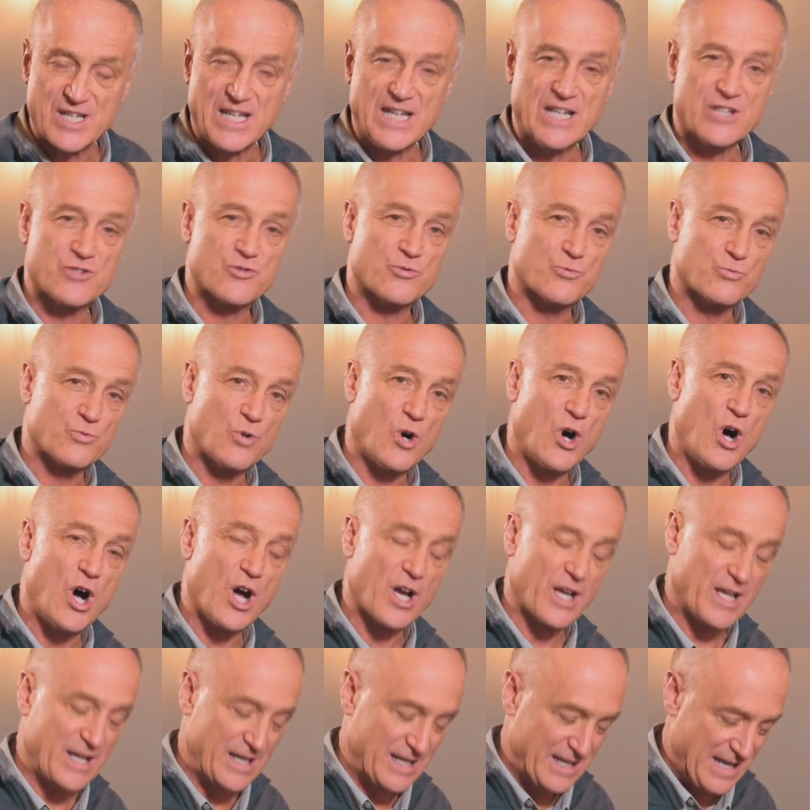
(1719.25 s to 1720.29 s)
It's
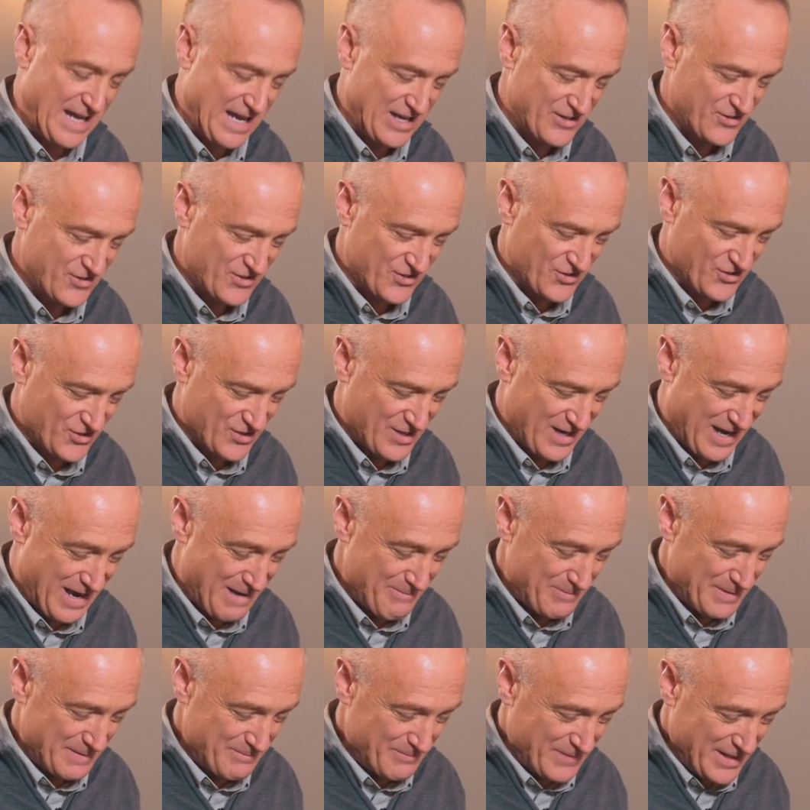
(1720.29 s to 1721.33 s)
wrong and it has to
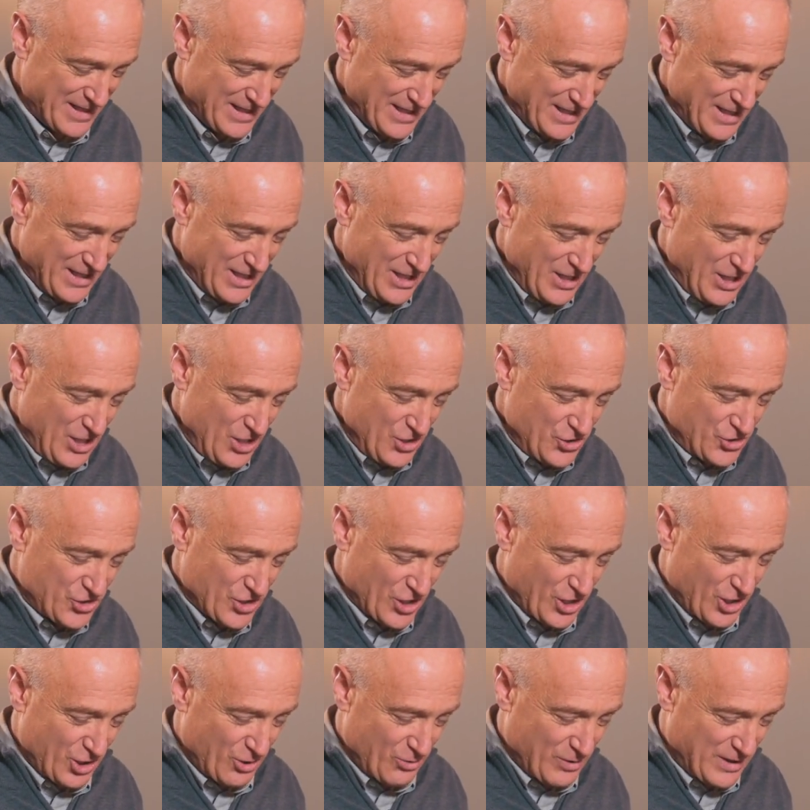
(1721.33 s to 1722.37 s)
stop.
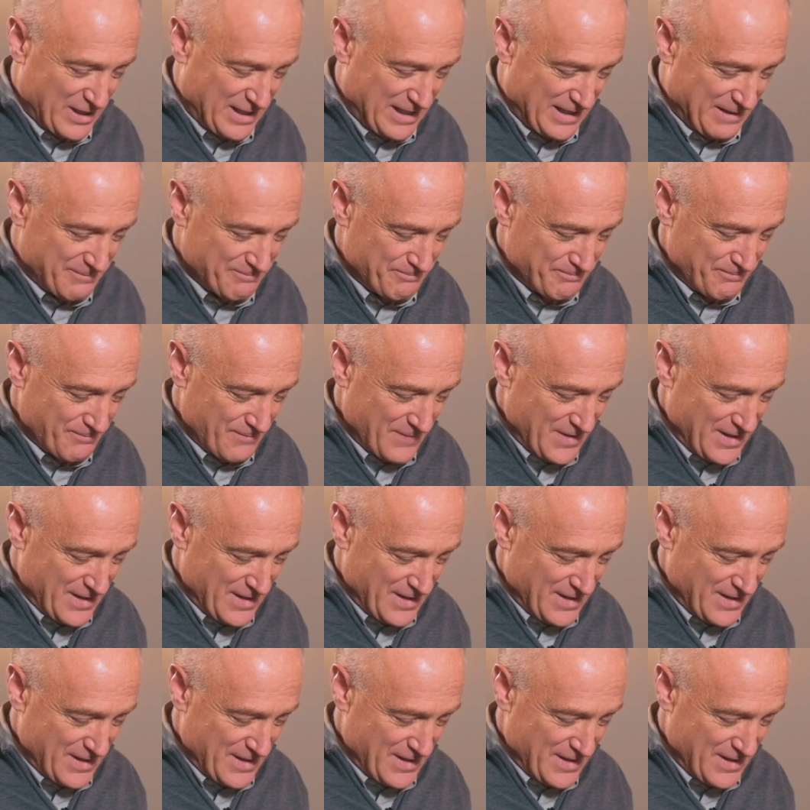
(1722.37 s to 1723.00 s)
So,